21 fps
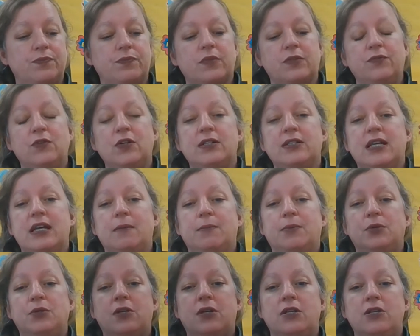for
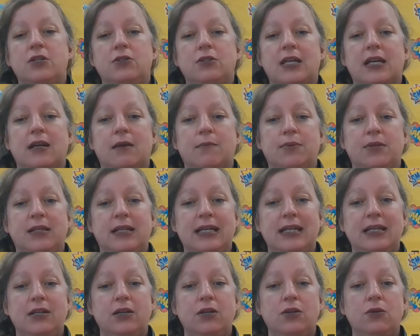example, you can use like a
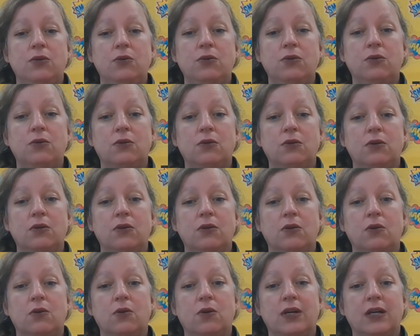Play-Doh
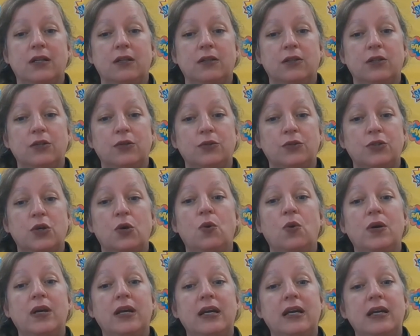or a little
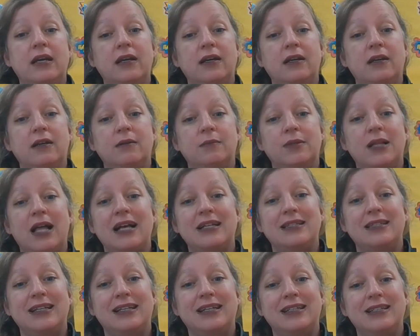toy
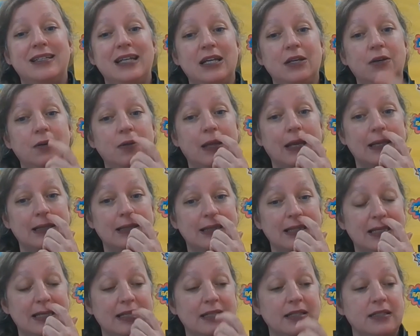plastic container like
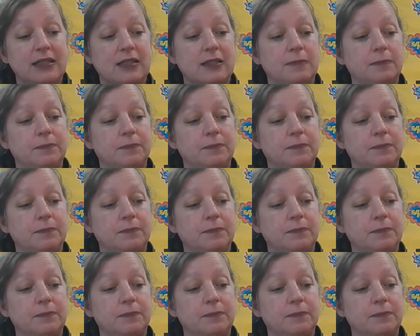this,